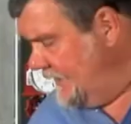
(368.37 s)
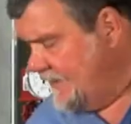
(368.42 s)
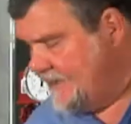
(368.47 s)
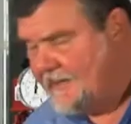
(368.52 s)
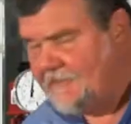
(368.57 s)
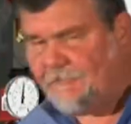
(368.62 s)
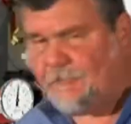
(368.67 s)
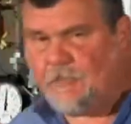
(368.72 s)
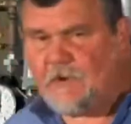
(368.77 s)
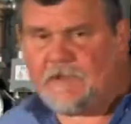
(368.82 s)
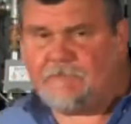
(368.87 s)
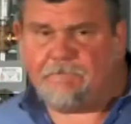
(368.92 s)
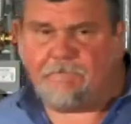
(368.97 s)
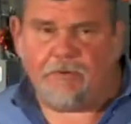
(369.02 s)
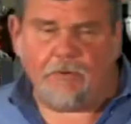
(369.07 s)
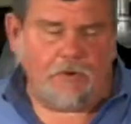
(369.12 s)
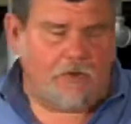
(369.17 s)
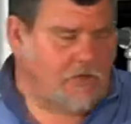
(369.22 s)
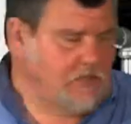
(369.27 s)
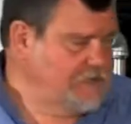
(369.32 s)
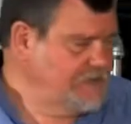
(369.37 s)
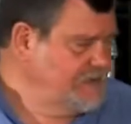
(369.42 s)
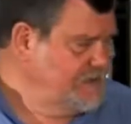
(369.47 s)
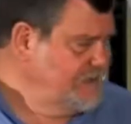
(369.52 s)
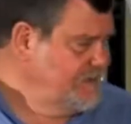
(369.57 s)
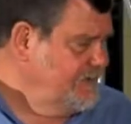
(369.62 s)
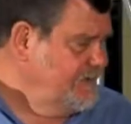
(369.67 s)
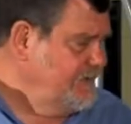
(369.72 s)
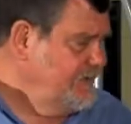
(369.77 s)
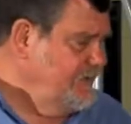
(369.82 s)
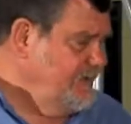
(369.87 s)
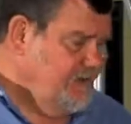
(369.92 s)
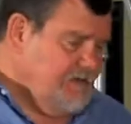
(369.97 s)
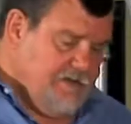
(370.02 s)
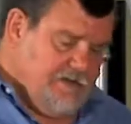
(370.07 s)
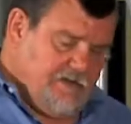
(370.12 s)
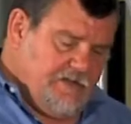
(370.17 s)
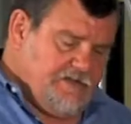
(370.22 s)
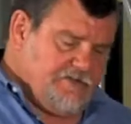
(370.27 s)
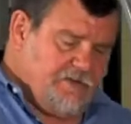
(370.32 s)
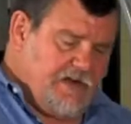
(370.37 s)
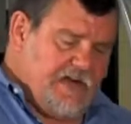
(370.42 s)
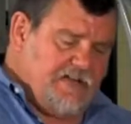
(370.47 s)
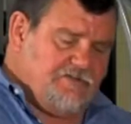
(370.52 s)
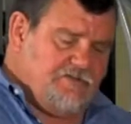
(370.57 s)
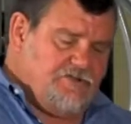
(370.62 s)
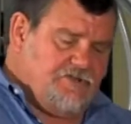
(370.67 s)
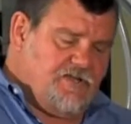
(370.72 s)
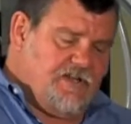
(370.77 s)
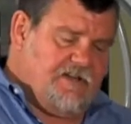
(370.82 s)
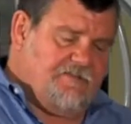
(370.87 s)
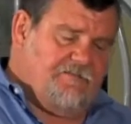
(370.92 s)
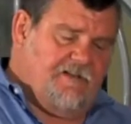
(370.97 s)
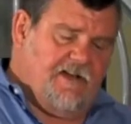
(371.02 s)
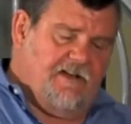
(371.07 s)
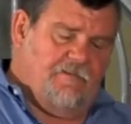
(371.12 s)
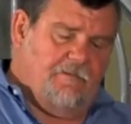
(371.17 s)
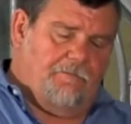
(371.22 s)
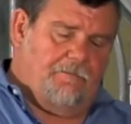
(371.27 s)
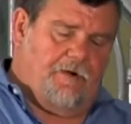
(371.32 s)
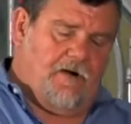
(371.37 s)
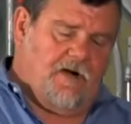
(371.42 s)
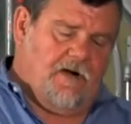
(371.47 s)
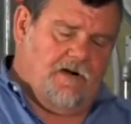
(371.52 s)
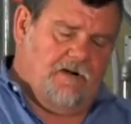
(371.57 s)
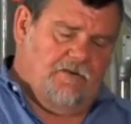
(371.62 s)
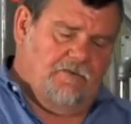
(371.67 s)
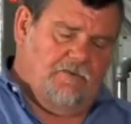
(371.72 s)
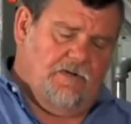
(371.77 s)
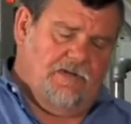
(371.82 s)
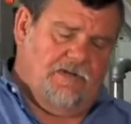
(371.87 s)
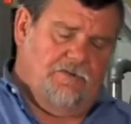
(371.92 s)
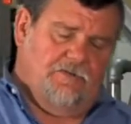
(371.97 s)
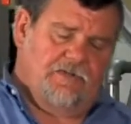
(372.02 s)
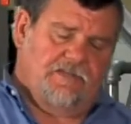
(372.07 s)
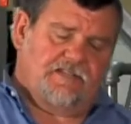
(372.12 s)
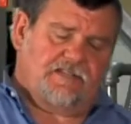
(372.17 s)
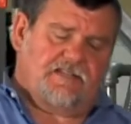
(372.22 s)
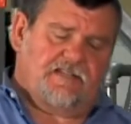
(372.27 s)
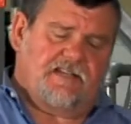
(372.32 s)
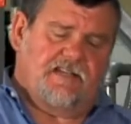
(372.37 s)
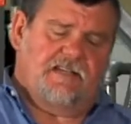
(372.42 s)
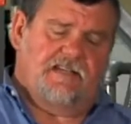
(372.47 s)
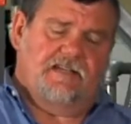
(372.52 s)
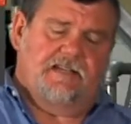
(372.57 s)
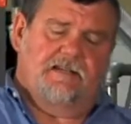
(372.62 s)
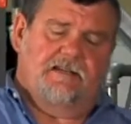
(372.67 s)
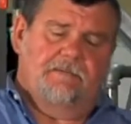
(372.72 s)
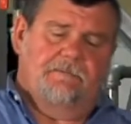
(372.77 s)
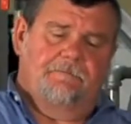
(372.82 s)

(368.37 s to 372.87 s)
If we pulled this riser check valve apart, what you would see